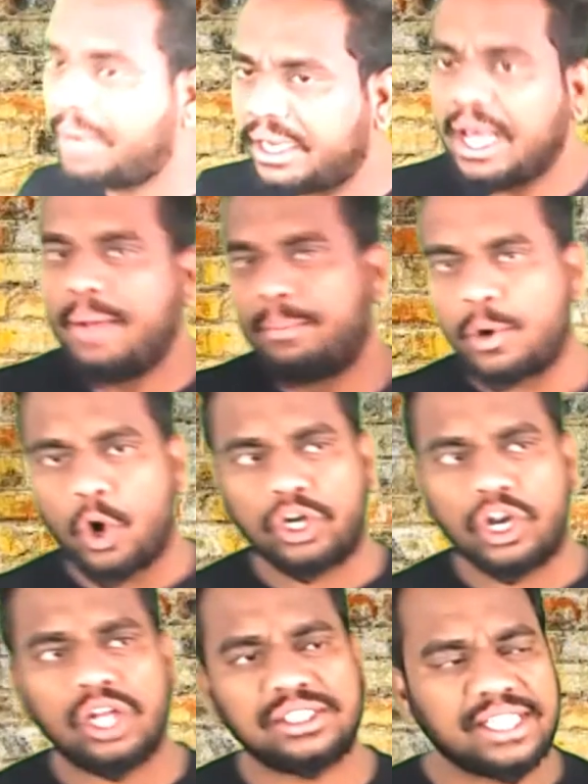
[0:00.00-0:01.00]
But
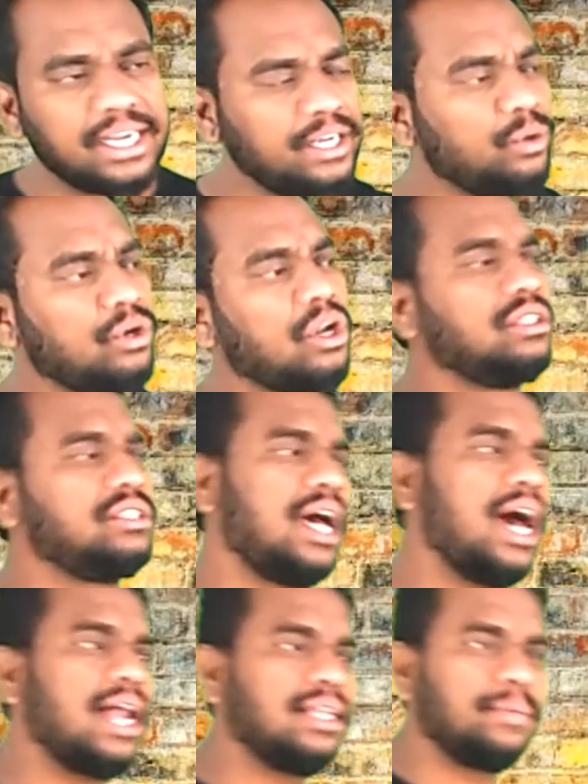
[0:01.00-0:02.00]
protons and neutrons
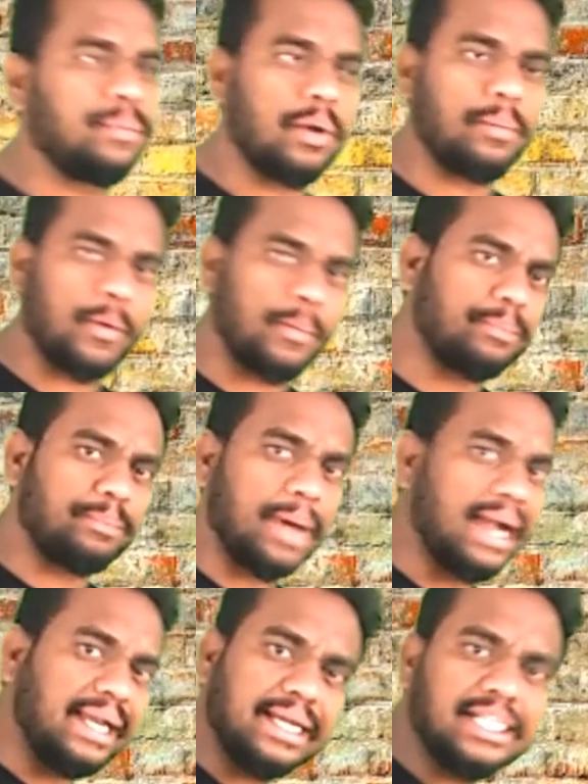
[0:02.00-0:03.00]
are the
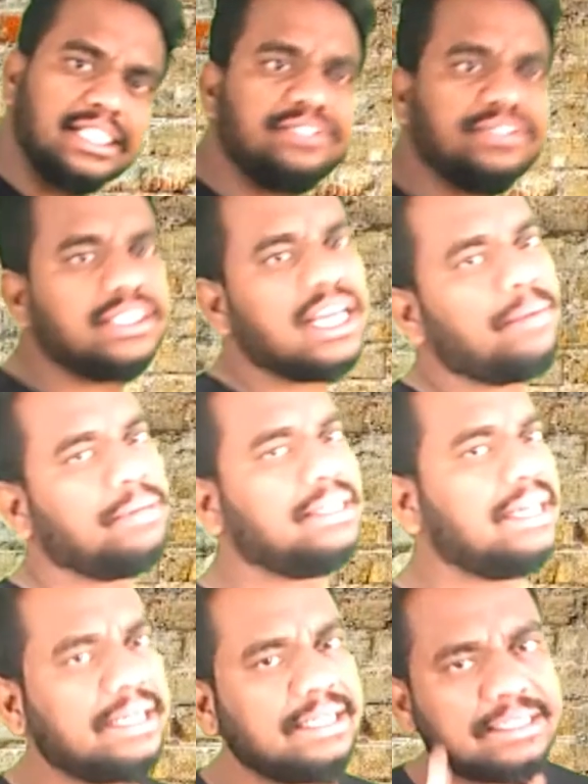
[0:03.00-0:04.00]
particles which are
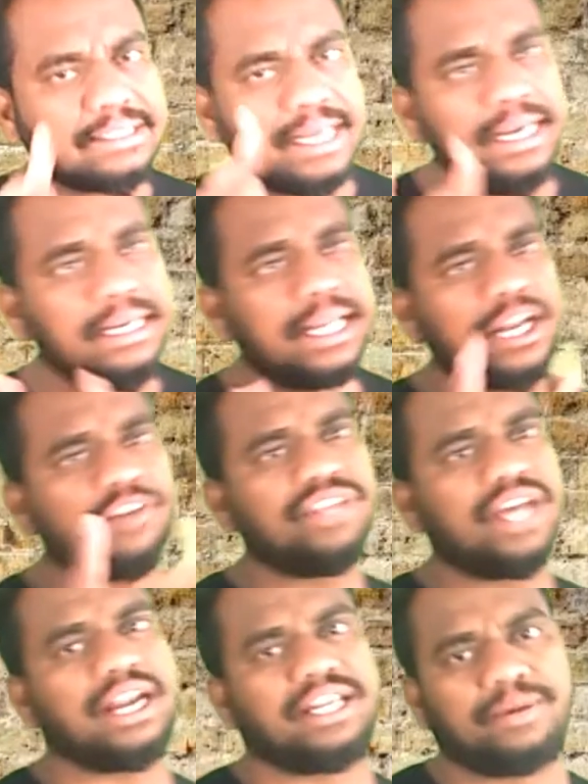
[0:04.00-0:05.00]
present in the center of
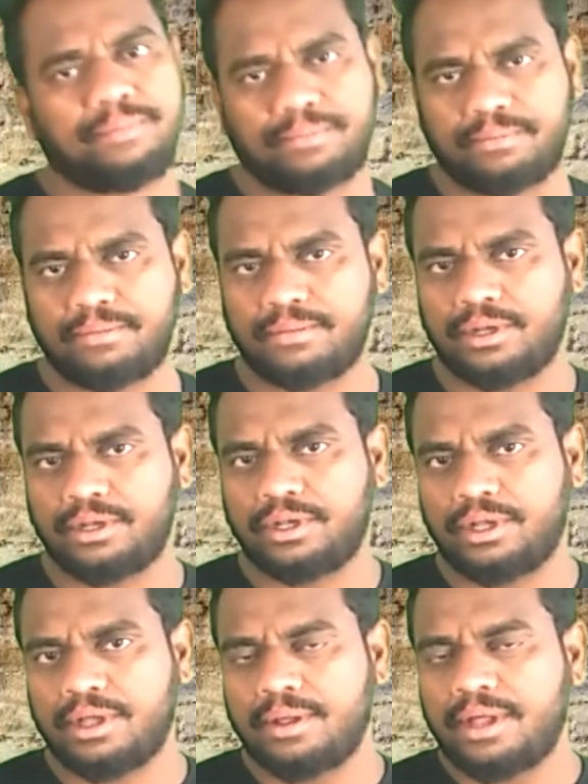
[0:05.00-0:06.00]
the atom,
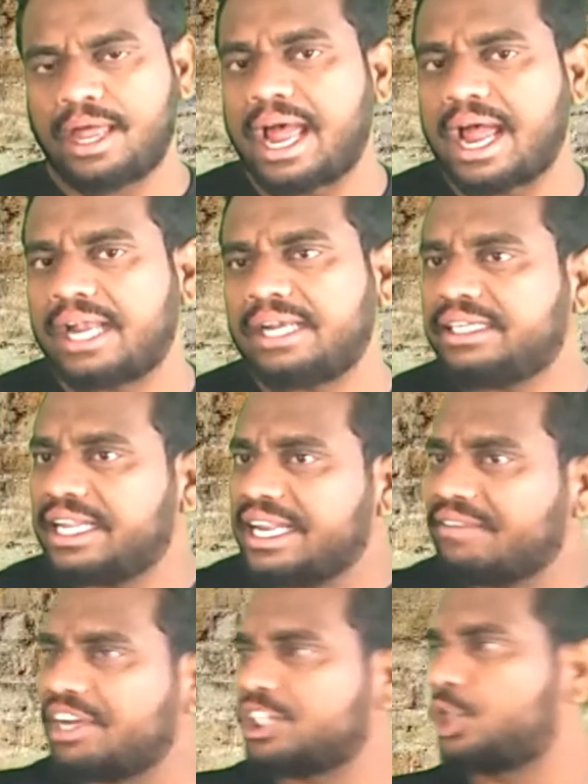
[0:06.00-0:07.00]
and they
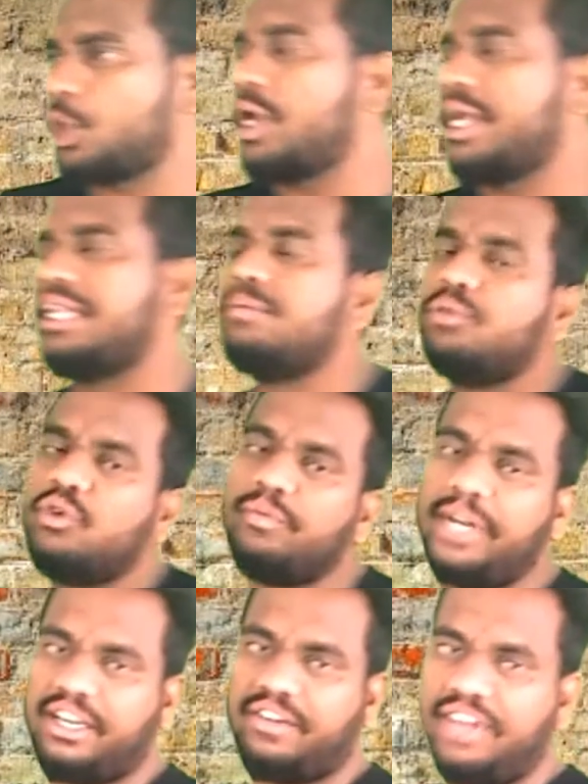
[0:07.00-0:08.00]
never show any
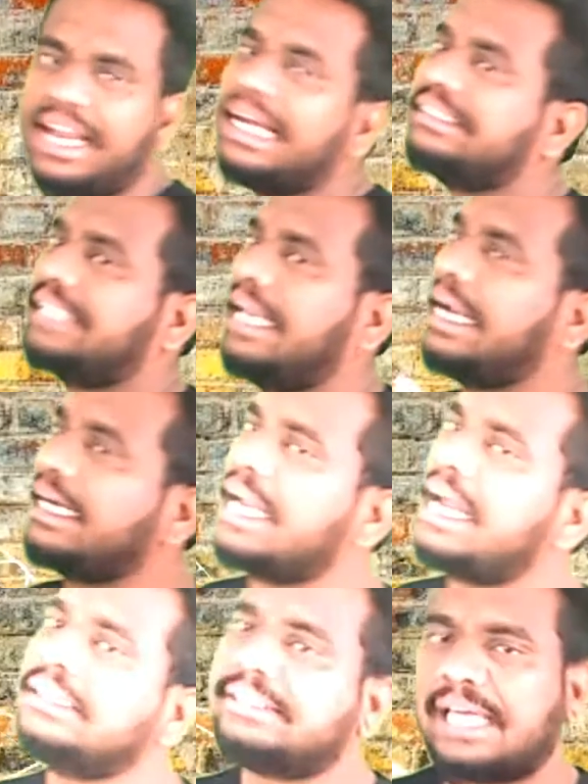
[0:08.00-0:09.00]
movement, whereas
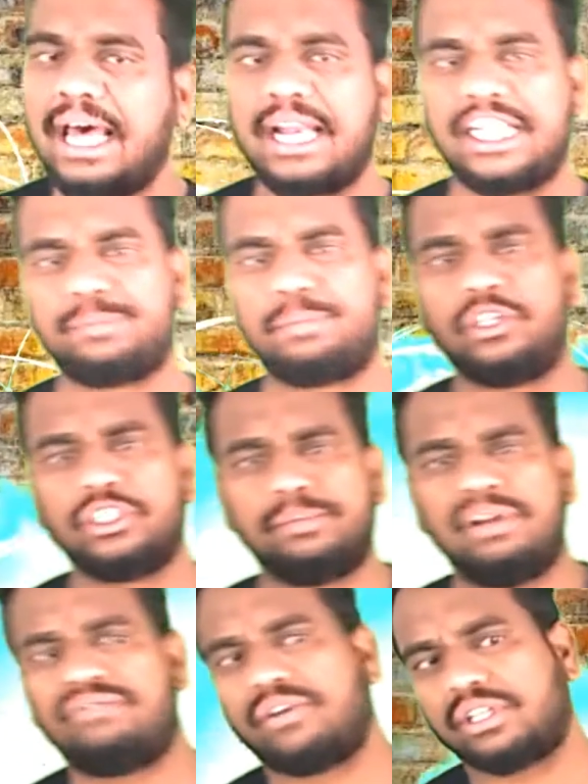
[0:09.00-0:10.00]
electrons are
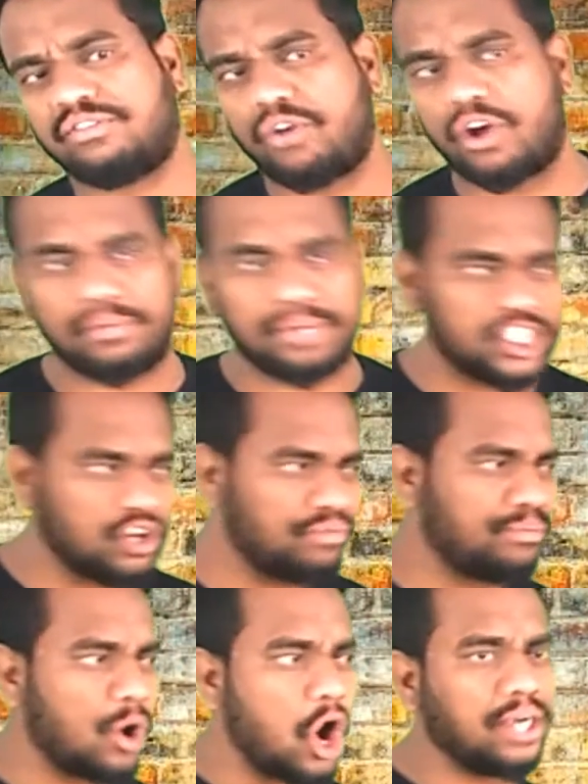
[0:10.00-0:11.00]
responsible for the formation
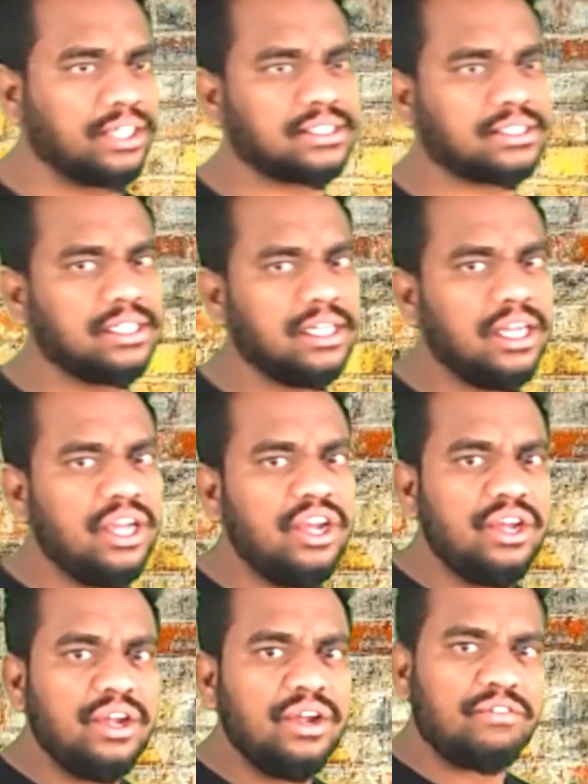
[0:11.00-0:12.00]
of bonds,
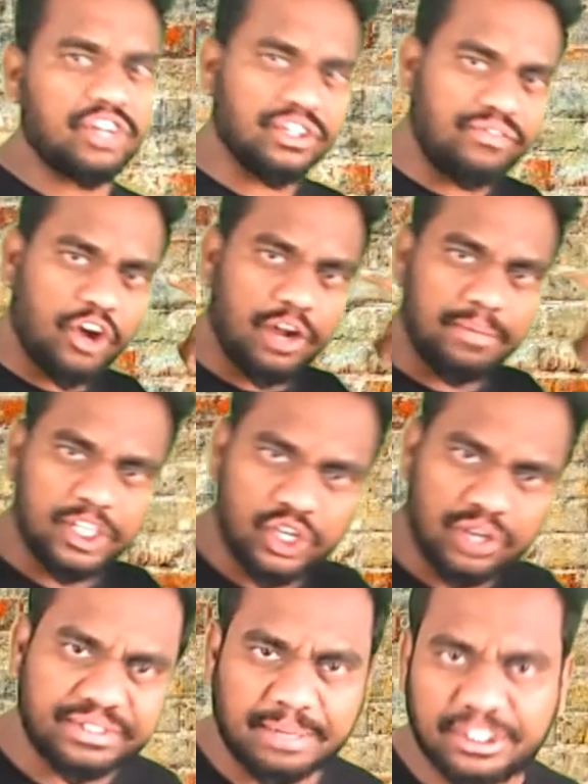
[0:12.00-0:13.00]
for the
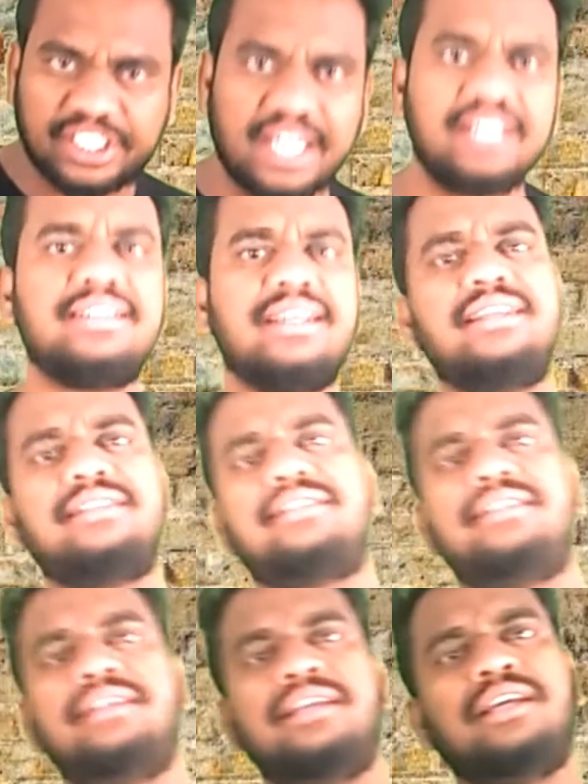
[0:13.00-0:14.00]
formation of substances
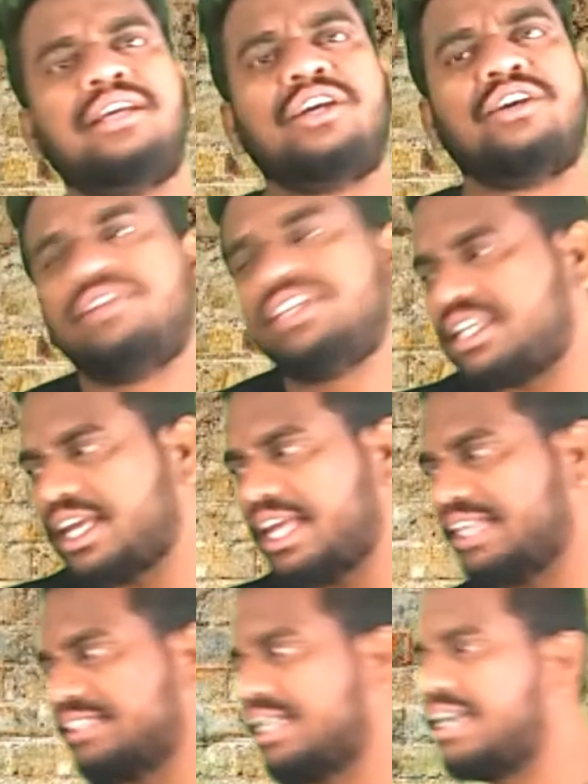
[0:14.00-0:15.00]
which
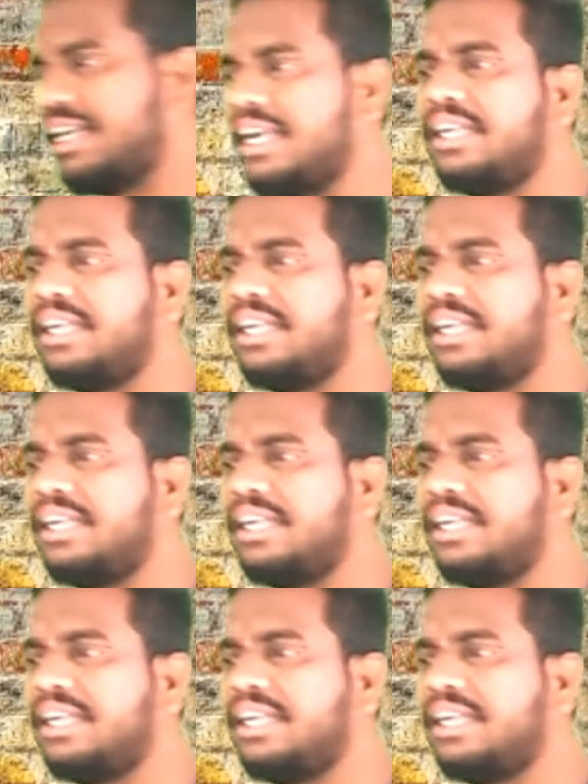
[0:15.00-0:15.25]
result